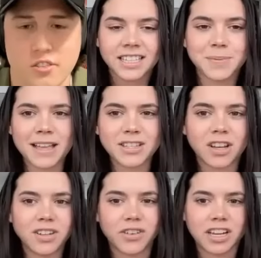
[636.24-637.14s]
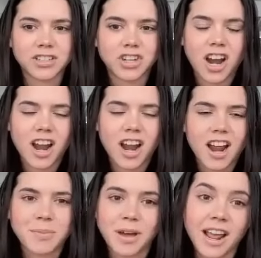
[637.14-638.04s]
Depends on the racetrack,
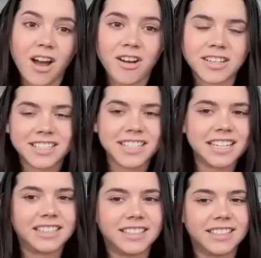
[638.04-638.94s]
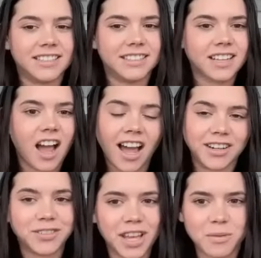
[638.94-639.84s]
but I honestly kind
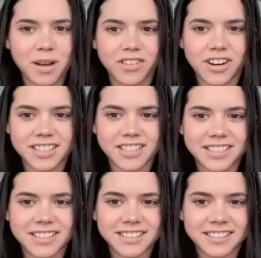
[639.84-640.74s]
of like wet races.